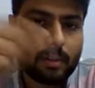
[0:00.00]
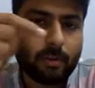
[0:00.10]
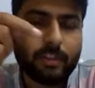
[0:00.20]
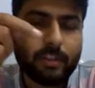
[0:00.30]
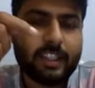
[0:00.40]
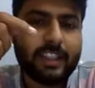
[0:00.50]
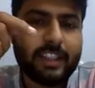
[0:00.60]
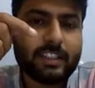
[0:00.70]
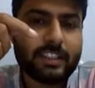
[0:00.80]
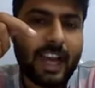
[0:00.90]
with
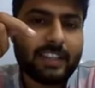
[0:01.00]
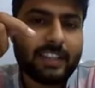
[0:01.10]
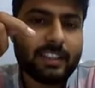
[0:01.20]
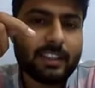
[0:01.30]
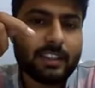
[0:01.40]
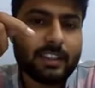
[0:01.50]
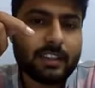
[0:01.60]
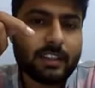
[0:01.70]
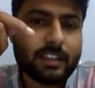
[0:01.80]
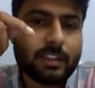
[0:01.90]
its size
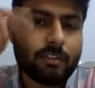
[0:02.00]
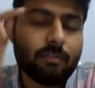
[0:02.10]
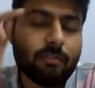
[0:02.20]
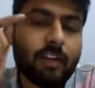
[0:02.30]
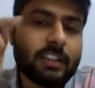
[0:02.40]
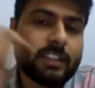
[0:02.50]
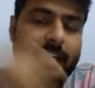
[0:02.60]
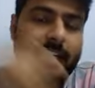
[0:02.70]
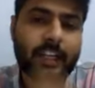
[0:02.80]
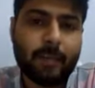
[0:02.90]
1
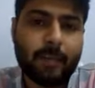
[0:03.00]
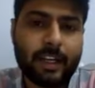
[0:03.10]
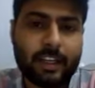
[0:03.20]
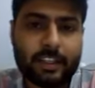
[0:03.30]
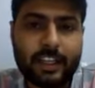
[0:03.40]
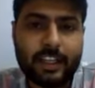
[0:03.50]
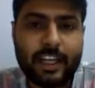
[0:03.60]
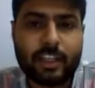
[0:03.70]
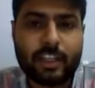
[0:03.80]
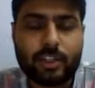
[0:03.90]
centimeter.
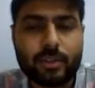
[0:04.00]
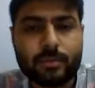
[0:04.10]
each.